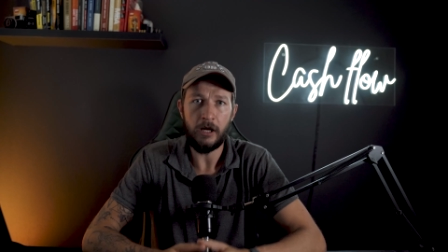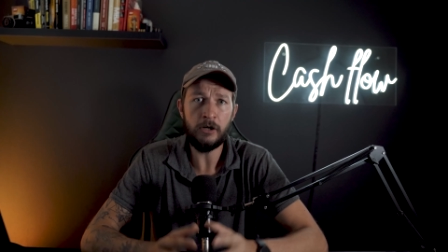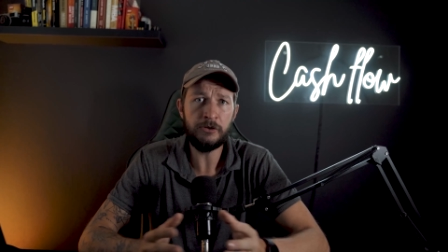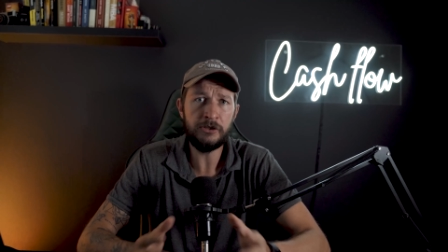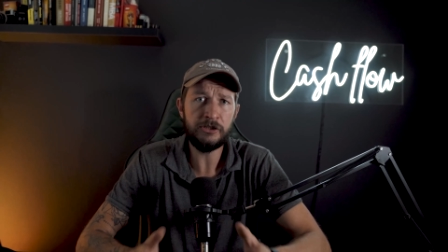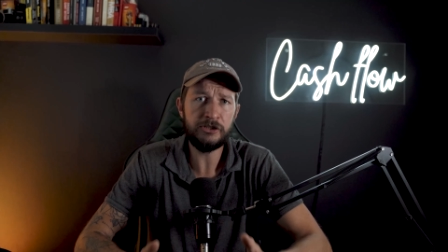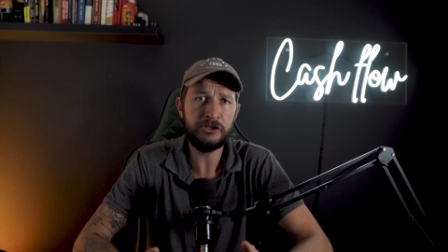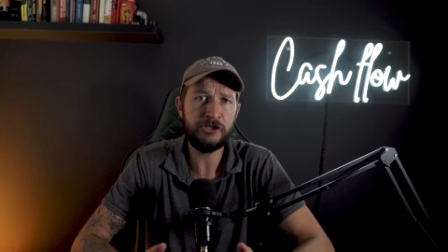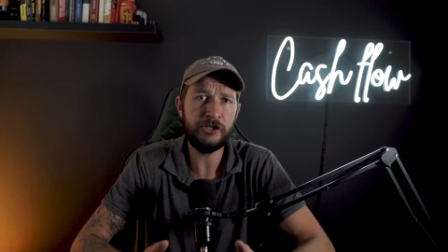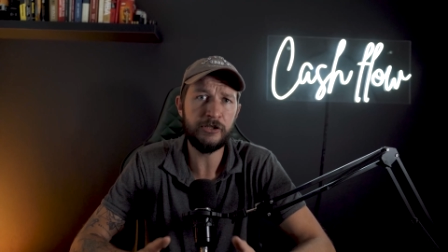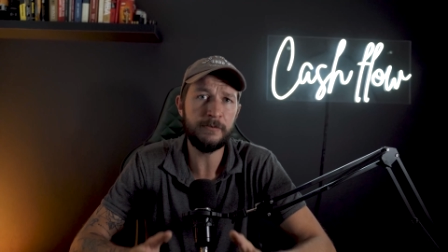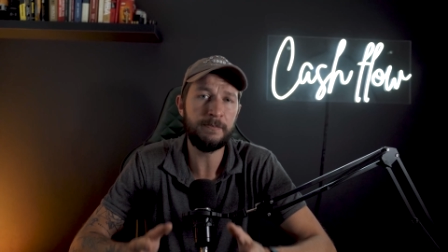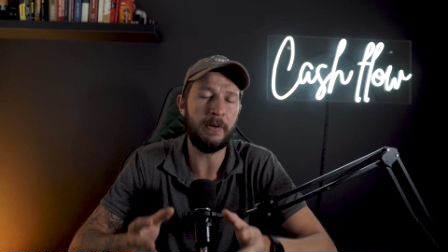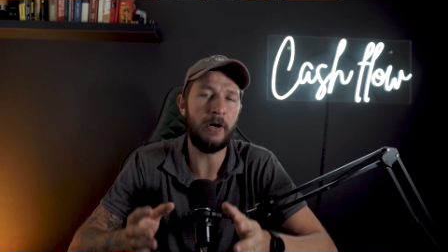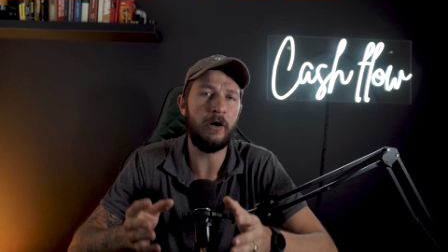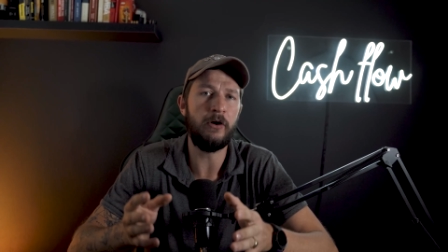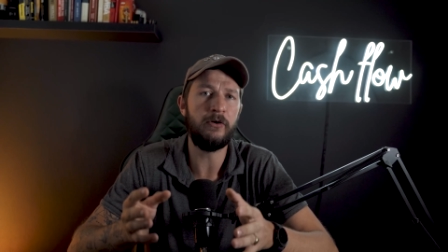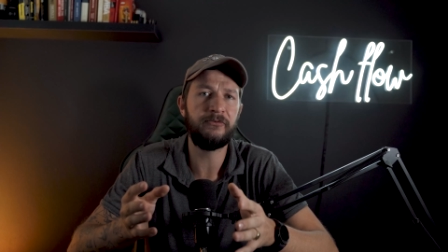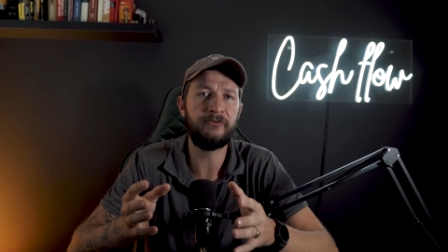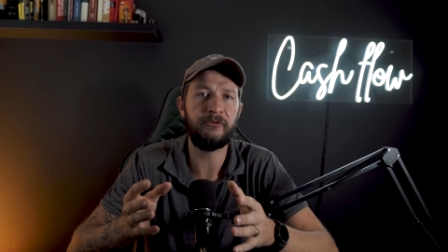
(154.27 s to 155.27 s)
Ownership
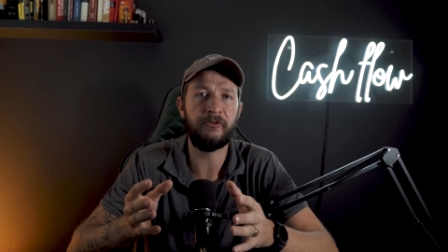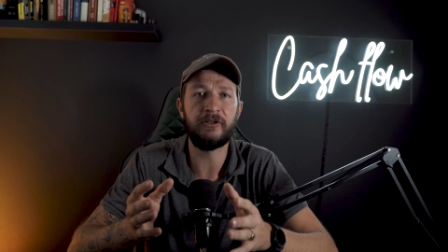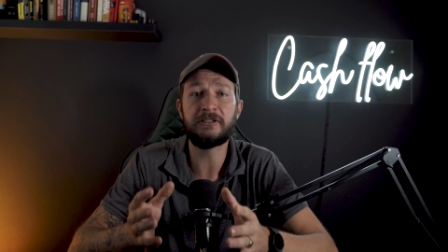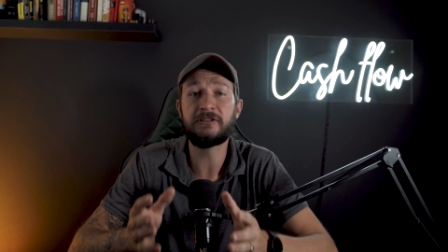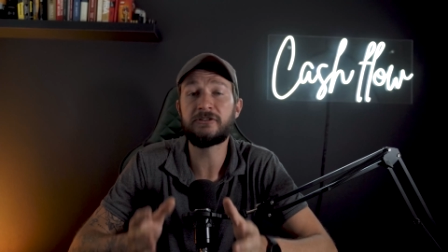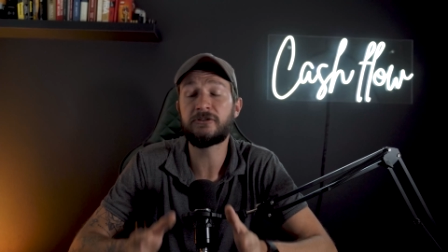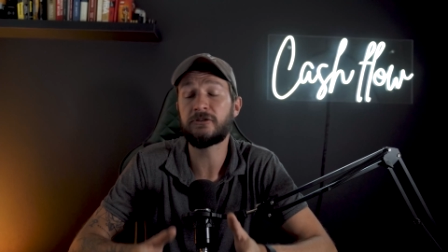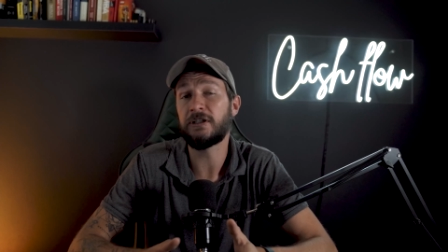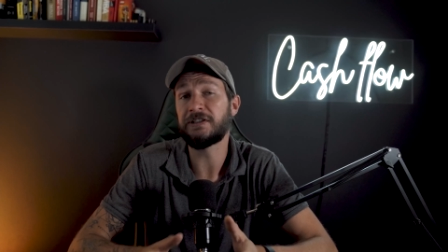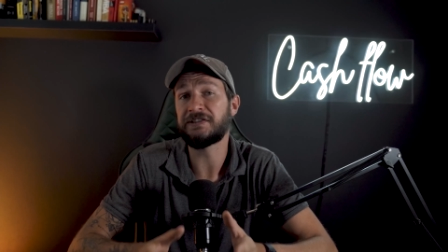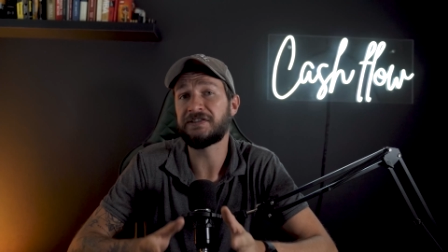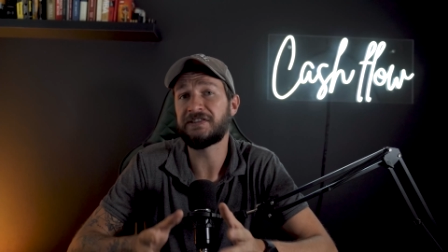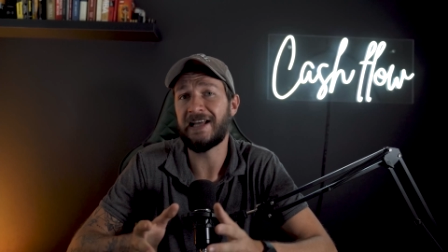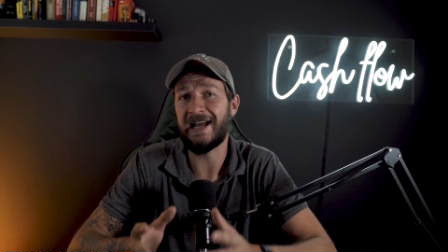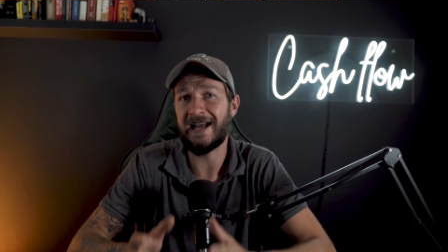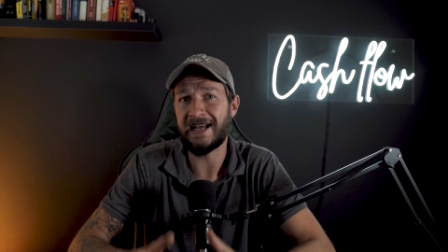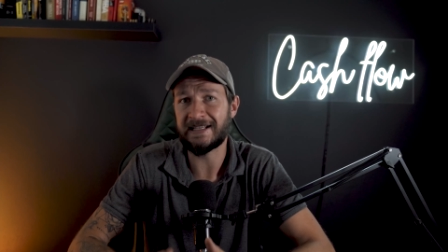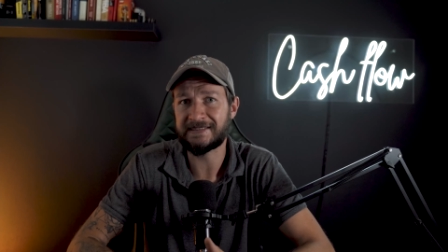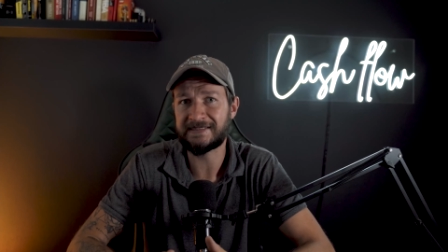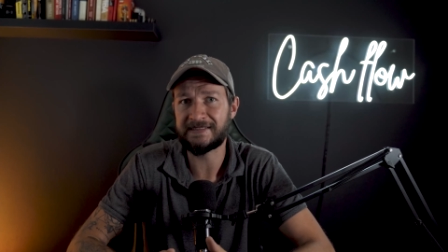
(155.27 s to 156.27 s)
of the trust
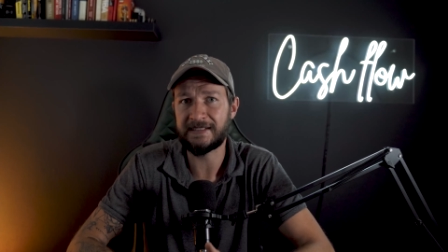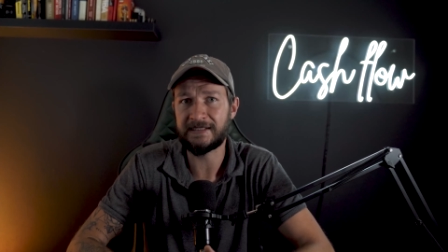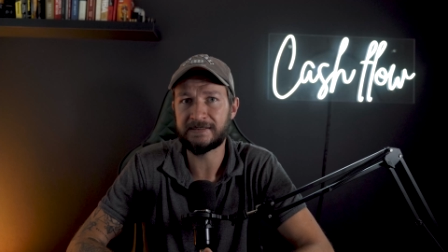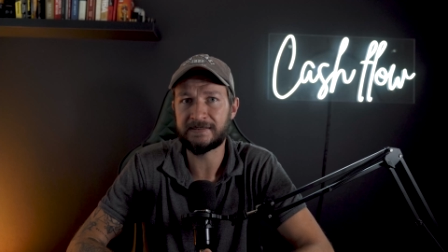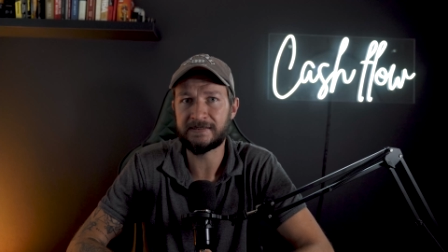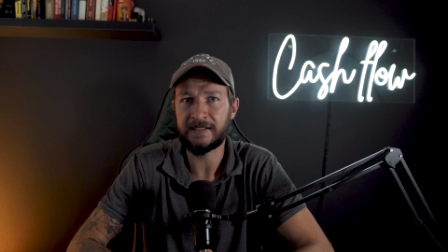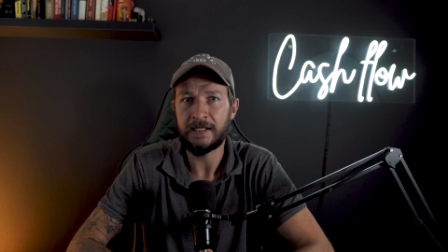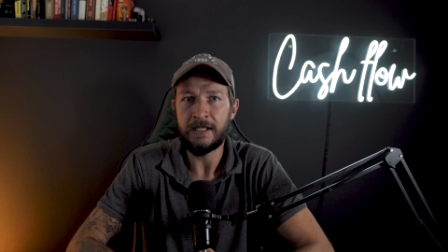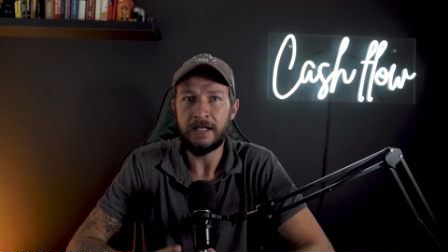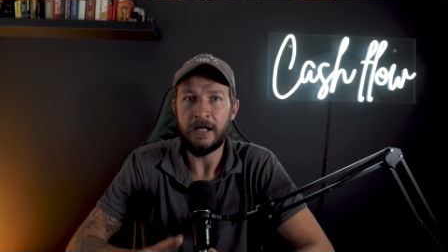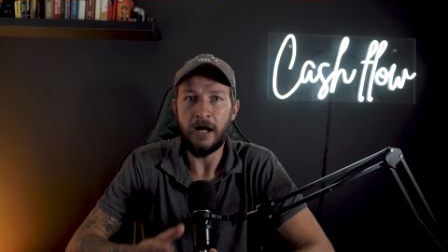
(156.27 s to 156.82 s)
assets